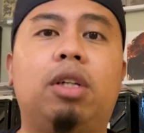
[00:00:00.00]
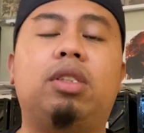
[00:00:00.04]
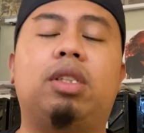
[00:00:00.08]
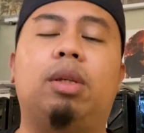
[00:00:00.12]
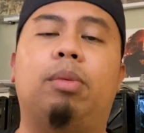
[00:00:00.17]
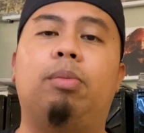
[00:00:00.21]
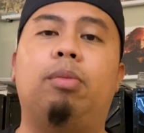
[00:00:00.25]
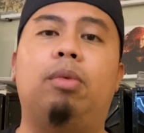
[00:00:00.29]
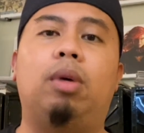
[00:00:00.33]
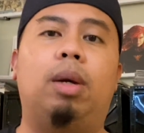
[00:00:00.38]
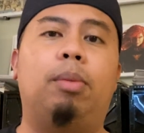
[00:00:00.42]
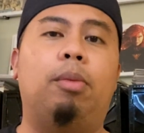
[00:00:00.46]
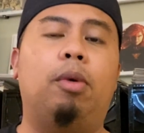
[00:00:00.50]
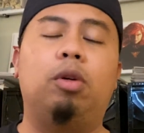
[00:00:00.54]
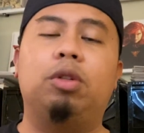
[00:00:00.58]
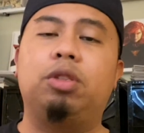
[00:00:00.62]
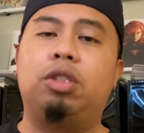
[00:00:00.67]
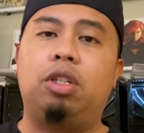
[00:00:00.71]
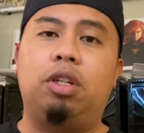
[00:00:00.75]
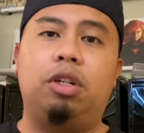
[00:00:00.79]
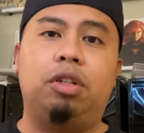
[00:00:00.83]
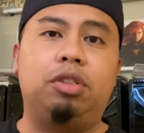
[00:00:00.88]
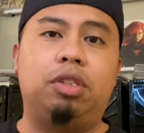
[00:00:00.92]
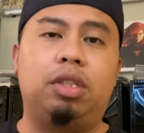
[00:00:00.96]
I'm always
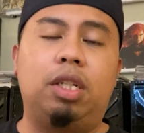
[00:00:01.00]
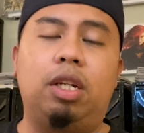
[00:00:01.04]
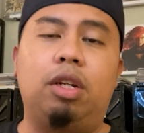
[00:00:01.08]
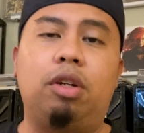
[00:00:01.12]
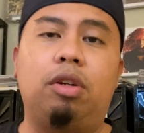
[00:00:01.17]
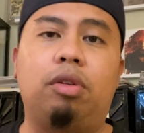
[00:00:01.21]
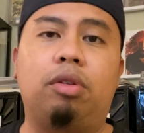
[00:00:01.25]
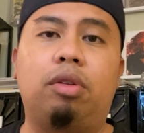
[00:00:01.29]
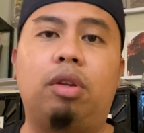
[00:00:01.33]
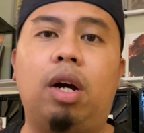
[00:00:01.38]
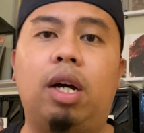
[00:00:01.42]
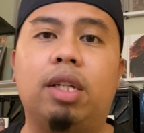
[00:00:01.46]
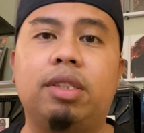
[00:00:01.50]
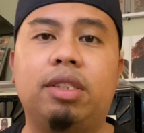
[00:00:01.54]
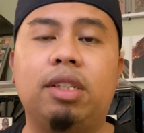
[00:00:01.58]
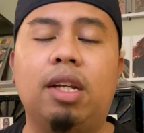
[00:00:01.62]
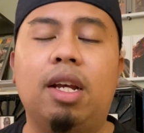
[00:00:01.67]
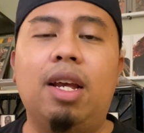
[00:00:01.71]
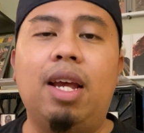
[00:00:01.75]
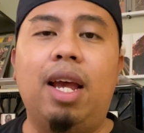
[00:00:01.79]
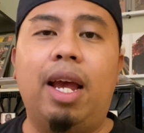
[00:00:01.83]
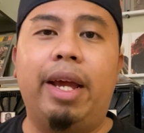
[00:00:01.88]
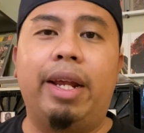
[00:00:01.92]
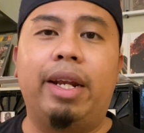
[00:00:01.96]
curious to hear your thoughts,
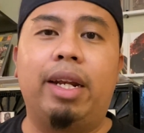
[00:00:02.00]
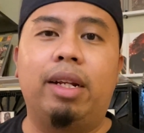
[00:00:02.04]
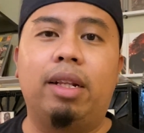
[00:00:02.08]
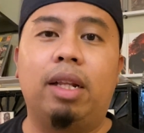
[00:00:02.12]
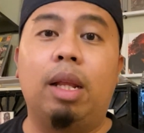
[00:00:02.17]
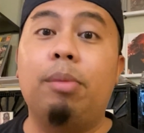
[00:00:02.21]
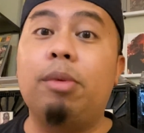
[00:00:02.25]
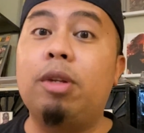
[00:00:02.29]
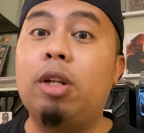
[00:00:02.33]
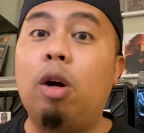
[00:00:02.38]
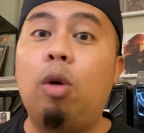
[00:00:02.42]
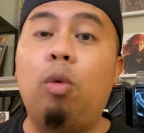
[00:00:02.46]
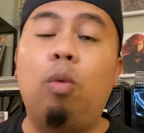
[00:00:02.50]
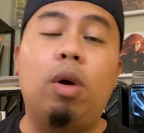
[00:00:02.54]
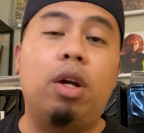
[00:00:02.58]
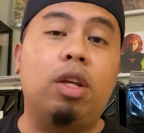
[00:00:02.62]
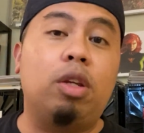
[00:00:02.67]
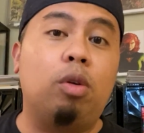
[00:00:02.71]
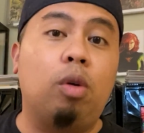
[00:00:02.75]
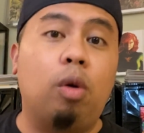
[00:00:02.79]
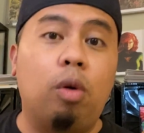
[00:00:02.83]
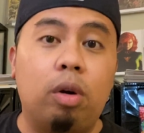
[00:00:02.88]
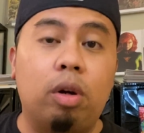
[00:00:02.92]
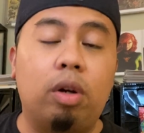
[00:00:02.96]
and let me know what
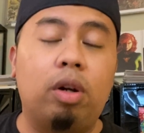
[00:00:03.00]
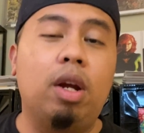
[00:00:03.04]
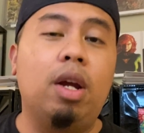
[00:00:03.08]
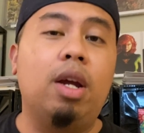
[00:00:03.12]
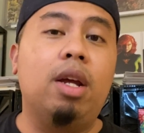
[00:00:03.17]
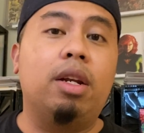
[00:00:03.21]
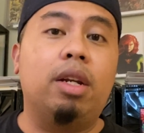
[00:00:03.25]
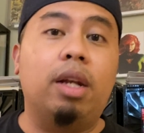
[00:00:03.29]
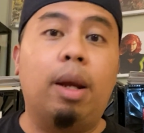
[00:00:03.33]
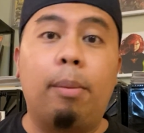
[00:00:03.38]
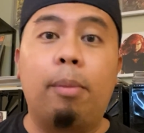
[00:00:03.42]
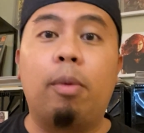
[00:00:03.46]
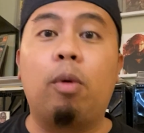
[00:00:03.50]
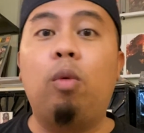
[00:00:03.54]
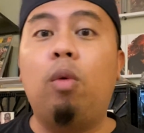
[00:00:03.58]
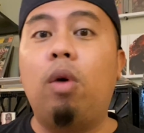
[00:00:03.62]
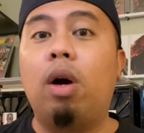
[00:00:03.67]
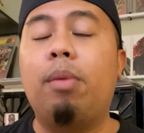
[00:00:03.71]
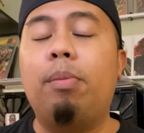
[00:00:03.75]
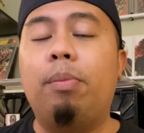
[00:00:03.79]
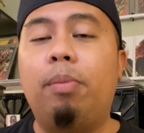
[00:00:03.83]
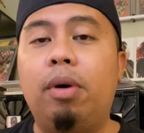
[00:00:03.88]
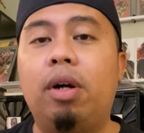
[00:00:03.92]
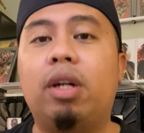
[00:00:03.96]
your number
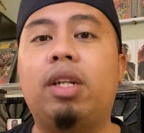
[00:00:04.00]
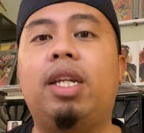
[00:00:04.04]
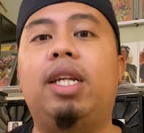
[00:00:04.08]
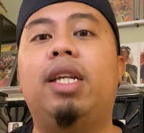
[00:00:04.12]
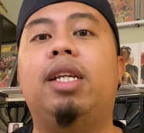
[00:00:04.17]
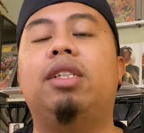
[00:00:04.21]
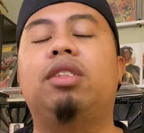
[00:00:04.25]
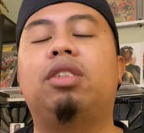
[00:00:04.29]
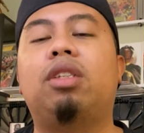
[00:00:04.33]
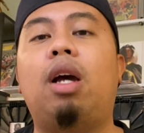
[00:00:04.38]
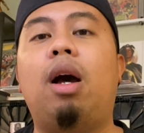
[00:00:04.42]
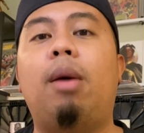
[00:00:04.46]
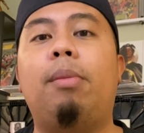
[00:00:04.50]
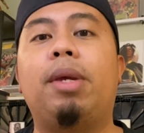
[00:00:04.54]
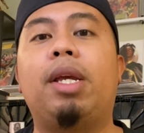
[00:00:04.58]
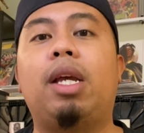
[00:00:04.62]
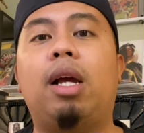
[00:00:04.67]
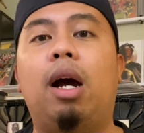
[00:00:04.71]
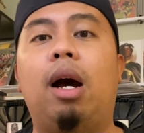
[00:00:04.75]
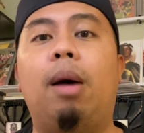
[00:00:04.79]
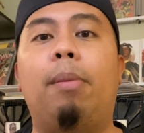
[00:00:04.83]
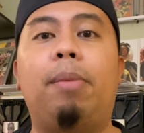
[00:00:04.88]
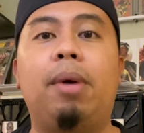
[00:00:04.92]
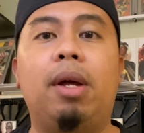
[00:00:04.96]
one book is coming
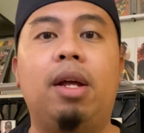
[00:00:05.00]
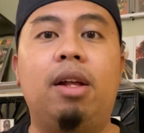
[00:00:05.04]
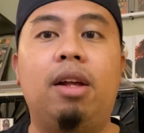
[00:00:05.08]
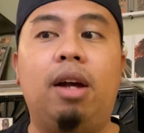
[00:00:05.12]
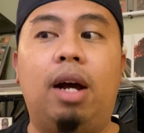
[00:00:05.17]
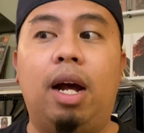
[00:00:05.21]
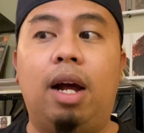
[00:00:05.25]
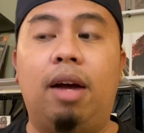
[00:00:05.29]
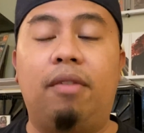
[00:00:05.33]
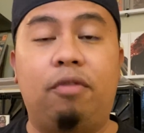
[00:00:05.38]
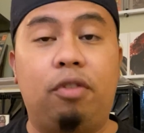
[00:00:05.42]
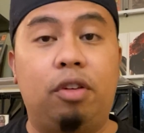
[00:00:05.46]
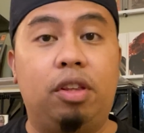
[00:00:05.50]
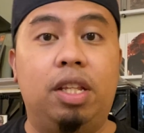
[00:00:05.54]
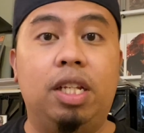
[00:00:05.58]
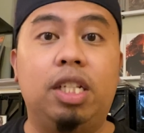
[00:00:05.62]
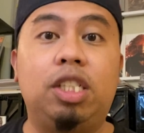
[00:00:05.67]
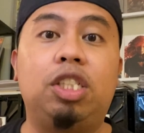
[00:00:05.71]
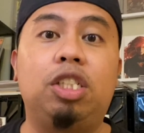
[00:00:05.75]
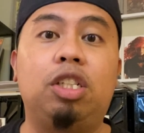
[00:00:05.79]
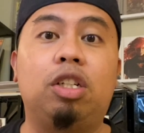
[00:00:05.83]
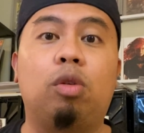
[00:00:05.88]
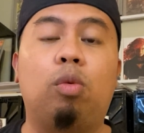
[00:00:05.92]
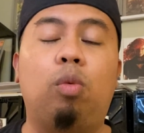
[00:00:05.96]
up for
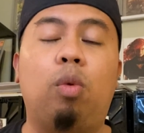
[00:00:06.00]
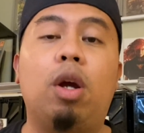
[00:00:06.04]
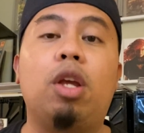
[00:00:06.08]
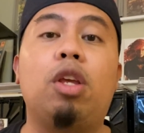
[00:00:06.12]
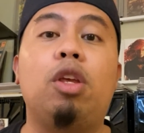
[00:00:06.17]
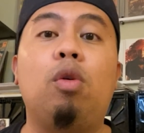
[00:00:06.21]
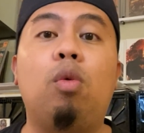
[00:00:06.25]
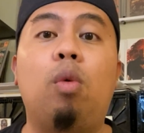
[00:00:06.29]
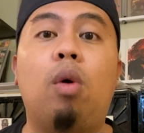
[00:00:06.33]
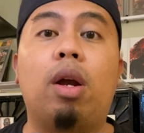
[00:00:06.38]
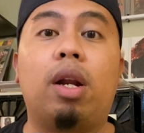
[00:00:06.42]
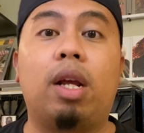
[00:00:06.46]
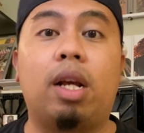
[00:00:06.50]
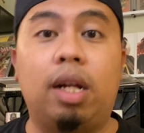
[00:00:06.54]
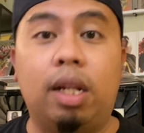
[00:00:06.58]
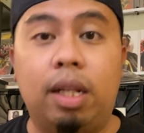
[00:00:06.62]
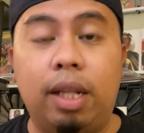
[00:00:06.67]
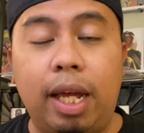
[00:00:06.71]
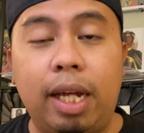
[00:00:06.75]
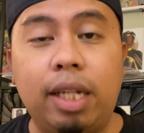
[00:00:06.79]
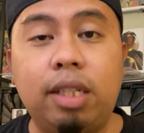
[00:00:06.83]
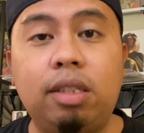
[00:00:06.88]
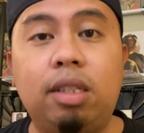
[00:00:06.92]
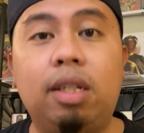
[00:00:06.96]
this year, what you want to
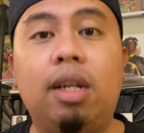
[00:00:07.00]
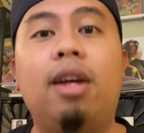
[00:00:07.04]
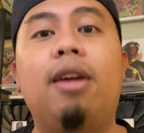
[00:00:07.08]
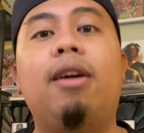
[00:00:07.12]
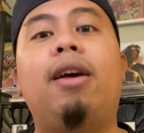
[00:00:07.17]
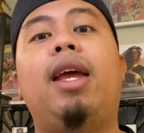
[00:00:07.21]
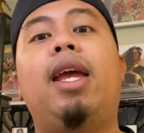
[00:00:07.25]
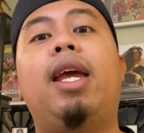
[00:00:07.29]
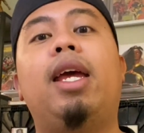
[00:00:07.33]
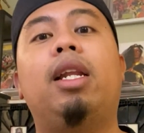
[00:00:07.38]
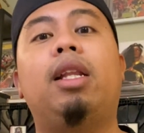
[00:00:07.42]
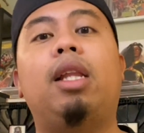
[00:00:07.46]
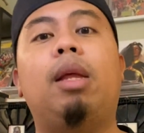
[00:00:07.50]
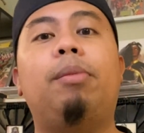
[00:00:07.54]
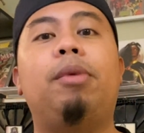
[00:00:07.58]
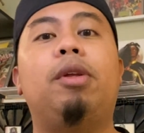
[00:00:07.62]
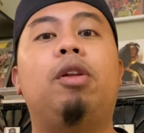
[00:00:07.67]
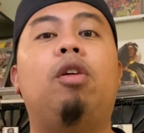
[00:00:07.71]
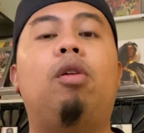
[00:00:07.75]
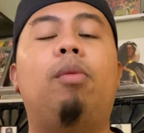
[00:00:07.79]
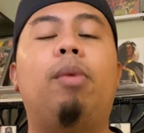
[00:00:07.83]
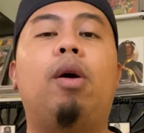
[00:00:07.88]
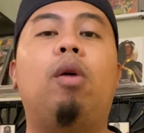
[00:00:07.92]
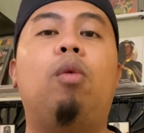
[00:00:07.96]
collect, and let me
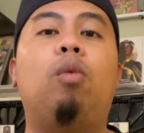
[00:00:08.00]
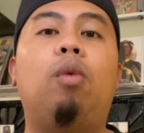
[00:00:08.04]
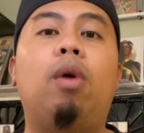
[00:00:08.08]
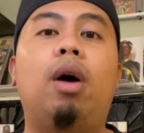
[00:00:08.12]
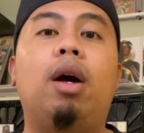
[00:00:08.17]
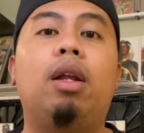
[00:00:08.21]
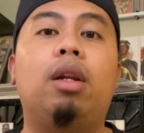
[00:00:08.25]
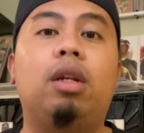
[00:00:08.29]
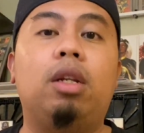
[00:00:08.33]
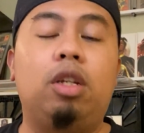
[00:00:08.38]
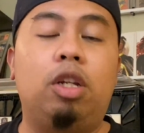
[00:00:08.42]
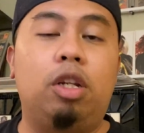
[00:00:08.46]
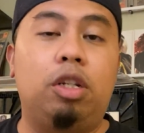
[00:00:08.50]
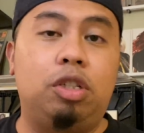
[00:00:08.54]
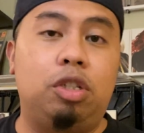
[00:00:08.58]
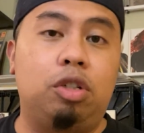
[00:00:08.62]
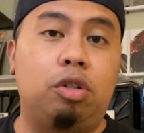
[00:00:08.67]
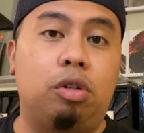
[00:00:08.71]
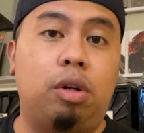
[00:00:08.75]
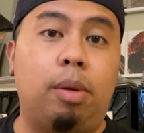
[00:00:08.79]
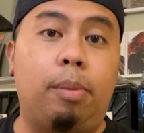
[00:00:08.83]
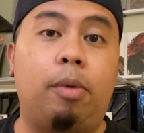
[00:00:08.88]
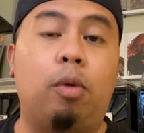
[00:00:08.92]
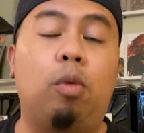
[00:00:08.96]
know about what is
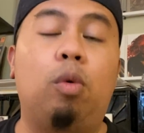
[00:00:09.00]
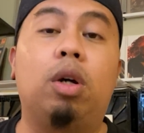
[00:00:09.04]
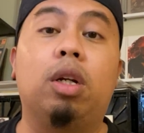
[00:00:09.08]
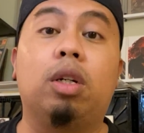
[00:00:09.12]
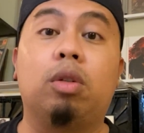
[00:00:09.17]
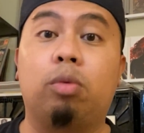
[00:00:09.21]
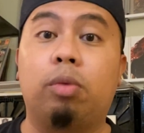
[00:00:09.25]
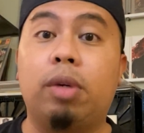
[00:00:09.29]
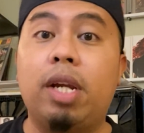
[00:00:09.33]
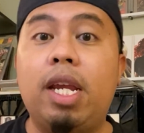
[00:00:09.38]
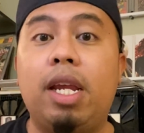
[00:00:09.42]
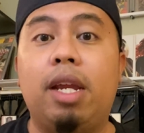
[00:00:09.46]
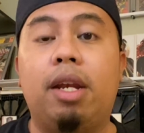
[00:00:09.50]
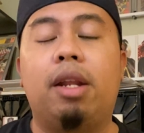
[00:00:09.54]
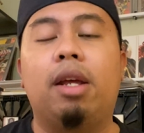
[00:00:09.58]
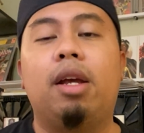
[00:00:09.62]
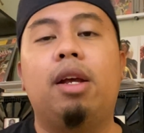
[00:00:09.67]
your number one read